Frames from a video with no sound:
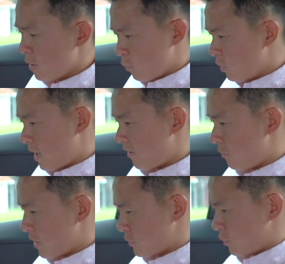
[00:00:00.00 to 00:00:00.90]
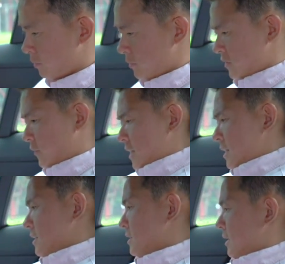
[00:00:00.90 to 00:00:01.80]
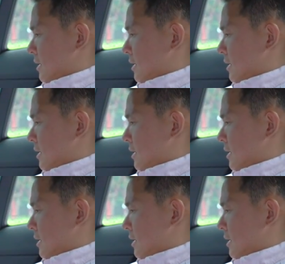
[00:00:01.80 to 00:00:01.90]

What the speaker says: wouldn't have much problems fitting inside